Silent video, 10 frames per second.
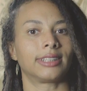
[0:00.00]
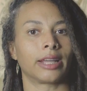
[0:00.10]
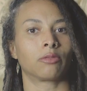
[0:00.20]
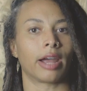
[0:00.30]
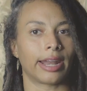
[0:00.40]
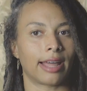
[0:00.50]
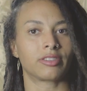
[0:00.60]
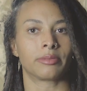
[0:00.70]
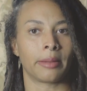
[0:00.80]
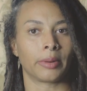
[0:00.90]
like right
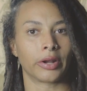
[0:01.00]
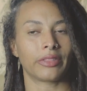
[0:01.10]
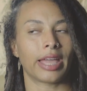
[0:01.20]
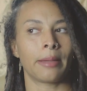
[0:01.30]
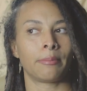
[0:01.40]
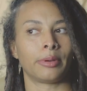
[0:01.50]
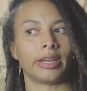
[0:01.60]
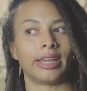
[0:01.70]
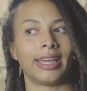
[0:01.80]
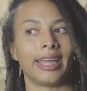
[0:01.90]
after my birthday,
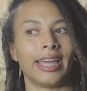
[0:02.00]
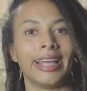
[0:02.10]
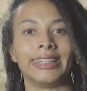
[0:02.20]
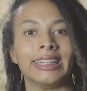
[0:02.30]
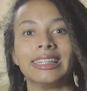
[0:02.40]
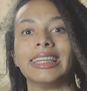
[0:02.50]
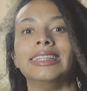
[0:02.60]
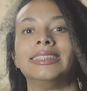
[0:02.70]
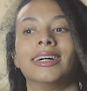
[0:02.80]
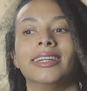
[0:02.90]
but it didn't
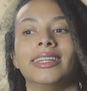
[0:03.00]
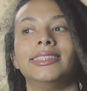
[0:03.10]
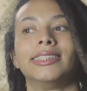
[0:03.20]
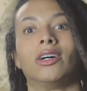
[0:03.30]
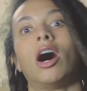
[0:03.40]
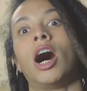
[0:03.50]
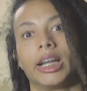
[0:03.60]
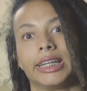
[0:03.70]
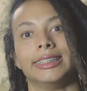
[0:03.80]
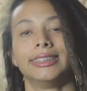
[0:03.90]
get done until
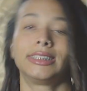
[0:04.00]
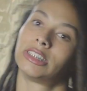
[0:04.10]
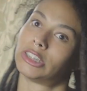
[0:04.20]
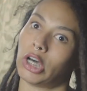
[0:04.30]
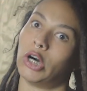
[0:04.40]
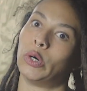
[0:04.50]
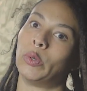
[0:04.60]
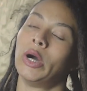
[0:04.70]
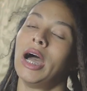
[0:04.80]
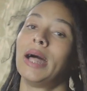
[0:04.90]
August.
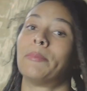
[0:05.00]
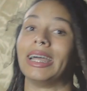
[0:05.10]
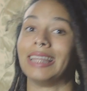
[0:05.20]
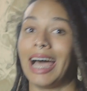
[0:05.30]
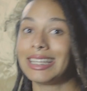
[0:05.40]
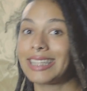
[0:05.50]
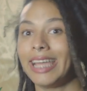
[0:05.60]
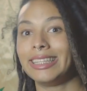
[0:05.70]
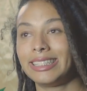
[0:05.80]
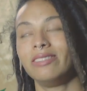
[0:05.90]
So my last
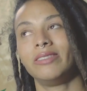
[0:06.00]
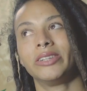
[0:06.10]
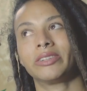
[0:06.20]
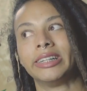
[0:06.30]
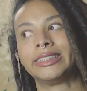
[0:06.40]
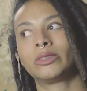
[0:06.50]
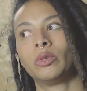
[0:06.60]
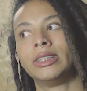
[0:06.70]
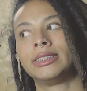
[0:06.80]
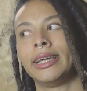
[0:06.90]
Acv Rinse
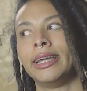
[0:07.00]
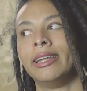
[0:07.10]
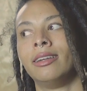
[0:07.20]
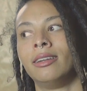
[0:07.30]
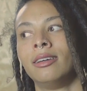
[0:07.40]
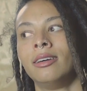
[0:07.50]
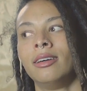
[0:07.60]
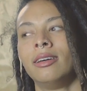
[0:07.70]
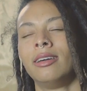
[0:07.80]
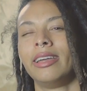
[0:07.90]
was in
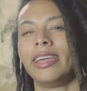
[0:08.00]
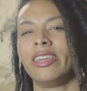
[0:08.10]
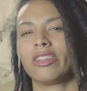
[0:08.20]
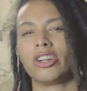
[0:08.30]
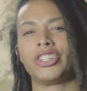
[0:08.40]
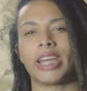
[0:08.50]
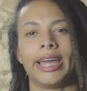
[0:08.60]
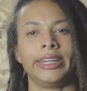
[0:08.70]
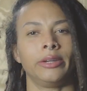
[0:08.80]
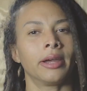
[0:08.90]
either
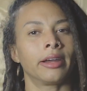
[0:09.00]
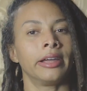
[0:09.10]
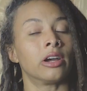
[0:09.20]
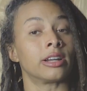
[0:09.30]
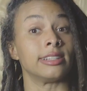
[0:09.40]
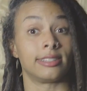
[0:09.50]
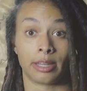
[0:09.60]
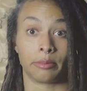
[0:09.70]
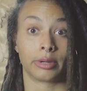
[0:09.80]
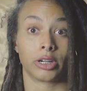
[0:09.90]
January or
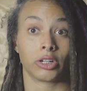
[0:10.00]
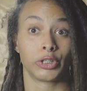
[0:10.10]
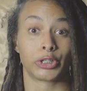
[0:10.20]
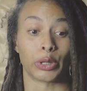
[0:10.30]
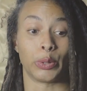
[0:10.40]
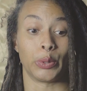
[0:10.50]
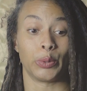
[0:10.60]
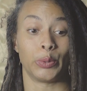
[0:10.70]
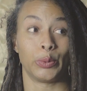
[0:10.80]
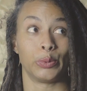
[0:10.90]
December.
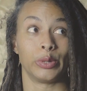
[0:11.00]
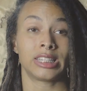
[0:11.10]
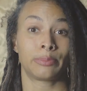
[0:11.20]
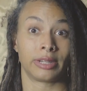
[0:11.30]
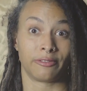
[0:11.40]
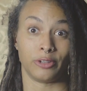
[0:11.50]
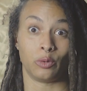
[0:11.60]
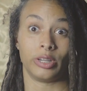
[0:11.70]
So it's been a minute.